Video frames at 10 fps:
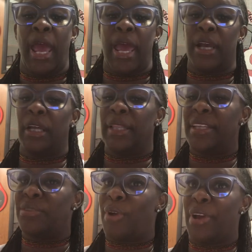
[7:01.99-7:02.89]
and
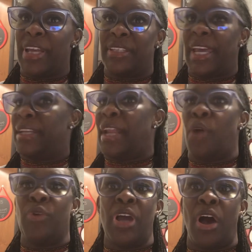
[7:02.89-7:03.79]
cholesterol intake. Now,
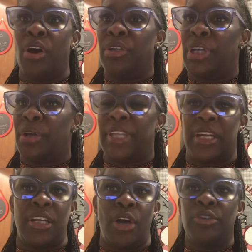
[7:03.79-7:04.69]
we all know that
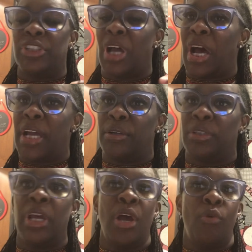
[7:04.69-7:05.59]
no child
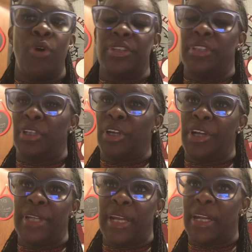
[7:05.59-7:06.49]
wants to
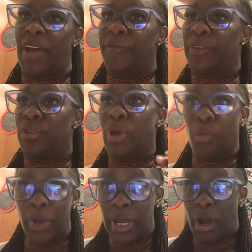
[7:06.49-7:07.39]
learn that and have to do it.
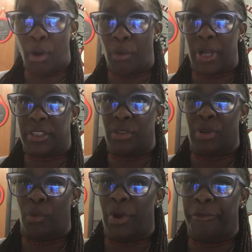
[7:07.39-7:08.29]
We don't want to,
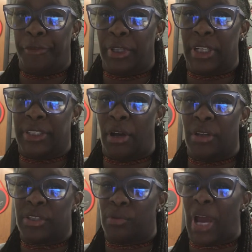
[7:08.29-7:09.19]
and we're full
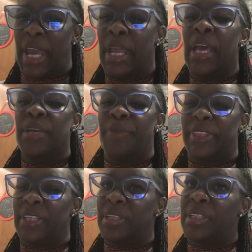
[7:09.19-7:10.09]
adults, right? But
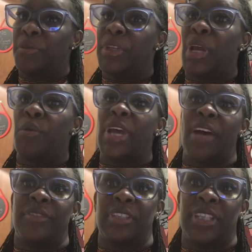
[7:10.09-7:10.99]
this is something that we
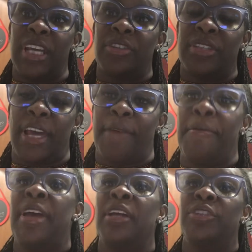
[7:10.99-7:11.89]
have to teach them
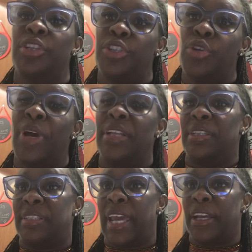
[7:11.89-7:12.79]
to do and
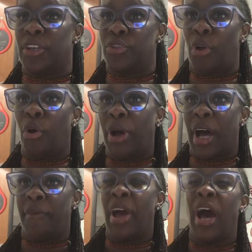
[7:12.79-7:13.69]
to take control
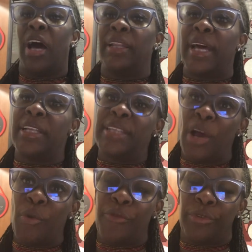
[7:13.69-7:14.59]
of. A lot of
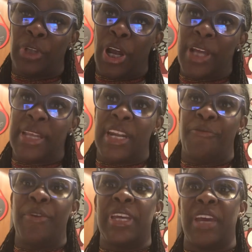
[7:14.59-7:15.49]
time we've learned that
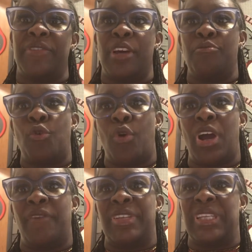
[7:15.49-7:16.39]
if we give them more
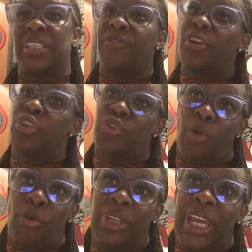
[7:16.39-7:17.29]
of a sense of
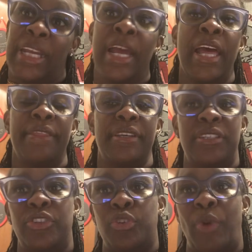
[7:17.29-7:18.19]
controlling the
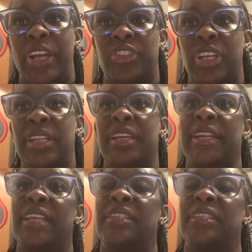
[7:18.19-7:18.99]
situation, then they